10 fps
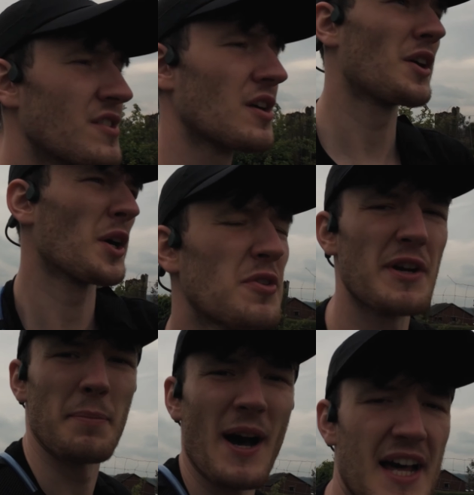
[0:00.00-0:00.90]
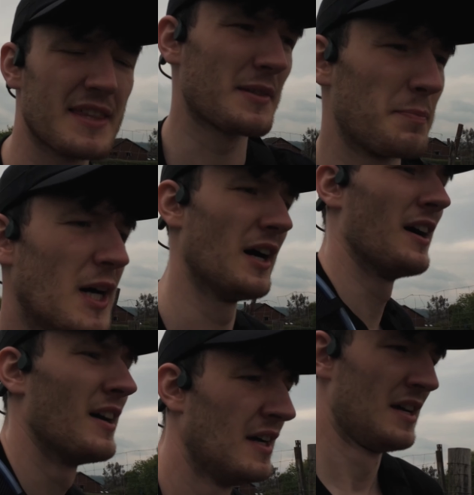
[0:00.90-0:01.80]
sort of concrete paths,
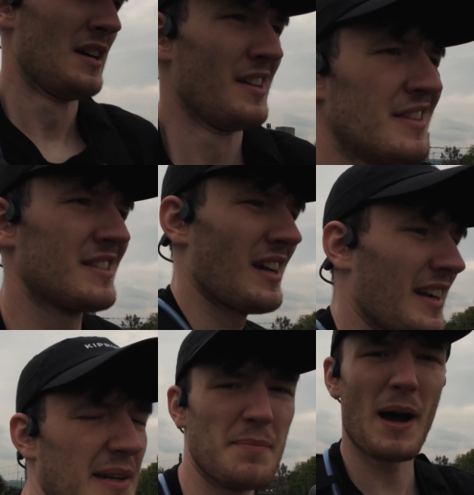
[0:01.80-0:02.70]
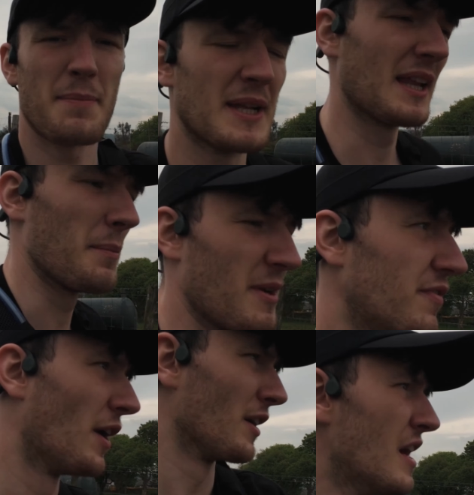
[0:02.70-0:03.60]
but decided it might be a little bit
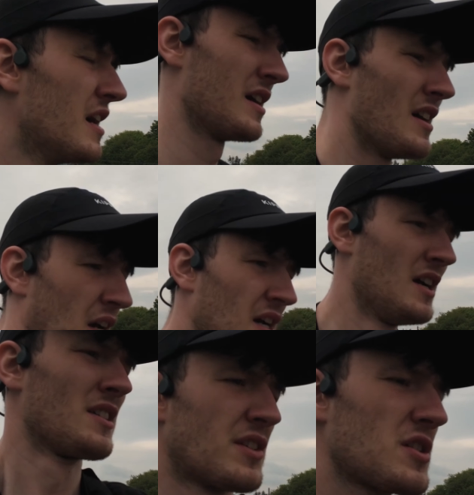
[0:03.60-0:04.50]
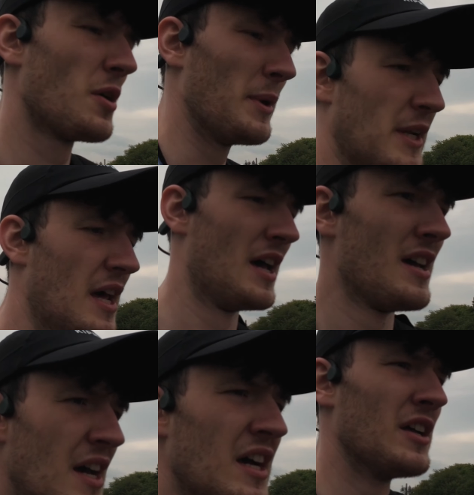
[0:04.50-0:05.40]
fun to come and
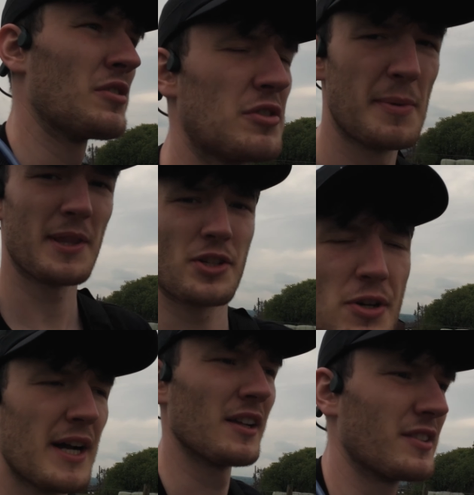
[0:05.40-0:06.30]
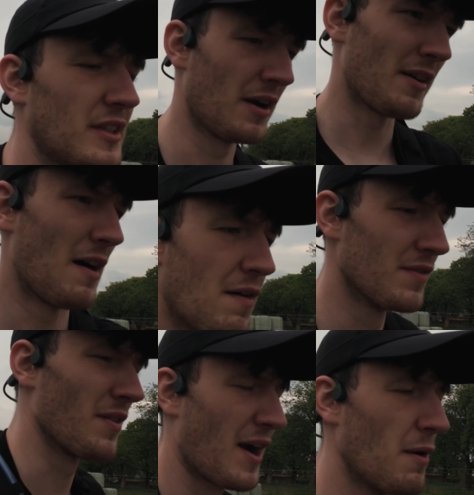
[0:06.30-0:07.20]
do some of the trails that are out
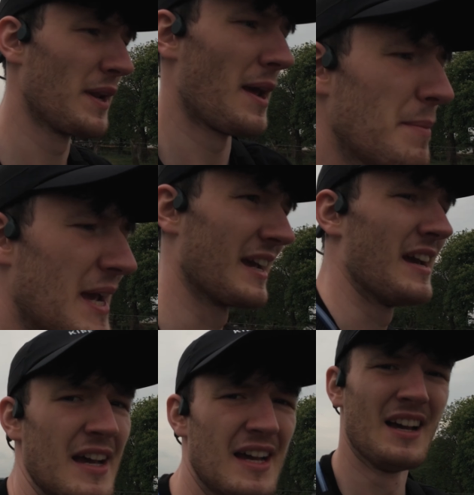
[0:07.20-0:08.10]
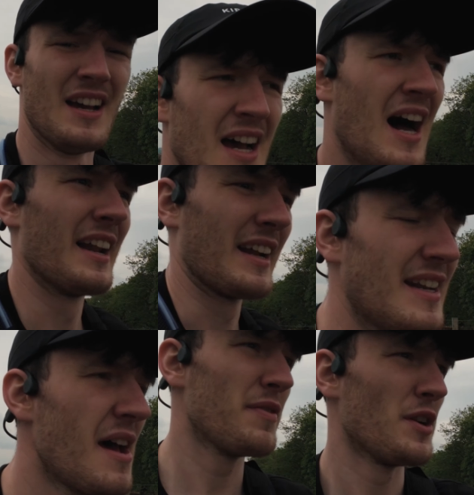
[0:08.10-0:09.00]
and around near me, and I
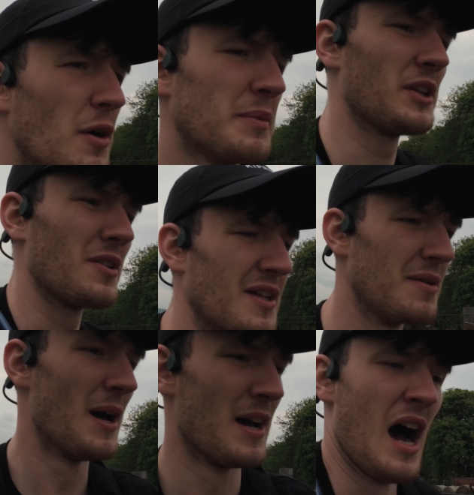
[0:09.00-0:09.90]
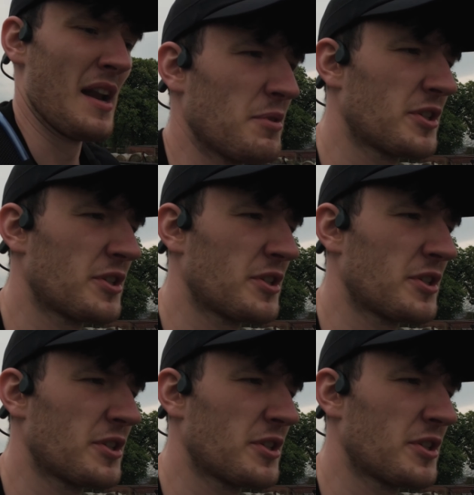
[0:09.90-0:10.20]
never normally do them. And I'm